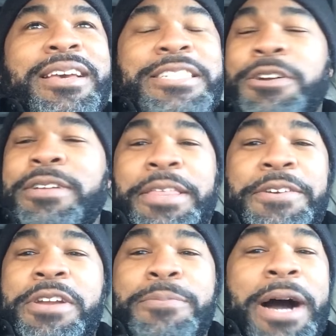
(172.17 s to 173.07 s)
it's only a
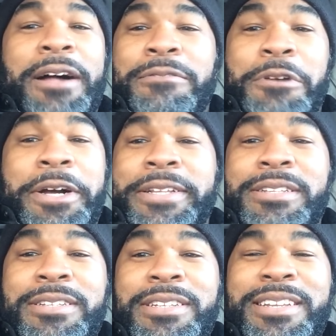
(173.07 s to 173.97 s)
30 mile run,
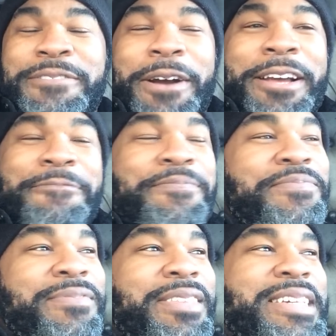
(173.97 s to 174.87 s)
right?
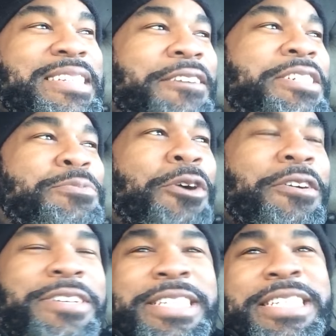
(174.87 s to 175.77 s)
So this
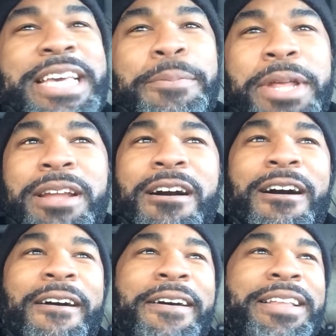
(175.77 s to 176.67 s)
broker, he's hemming and
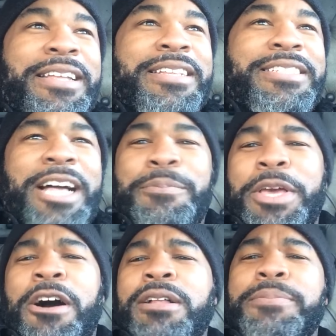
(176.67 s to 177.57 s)
hawing and tell
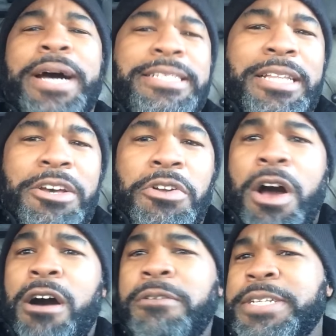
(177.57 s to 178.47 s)
me all about the load.
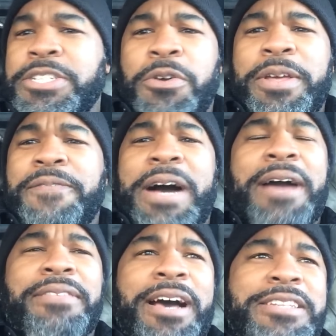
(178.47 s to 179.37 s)
Oh, it's only
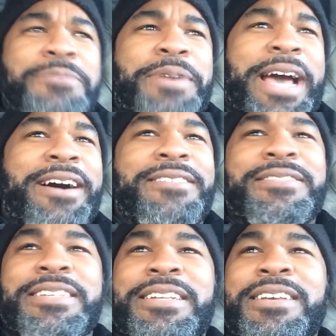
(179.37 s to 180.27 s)
5,000
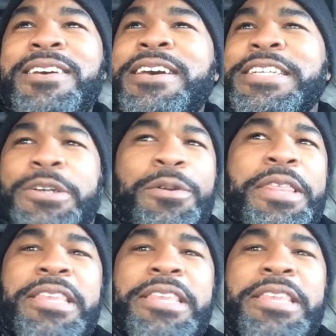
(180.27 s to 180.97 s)
pounds and it's only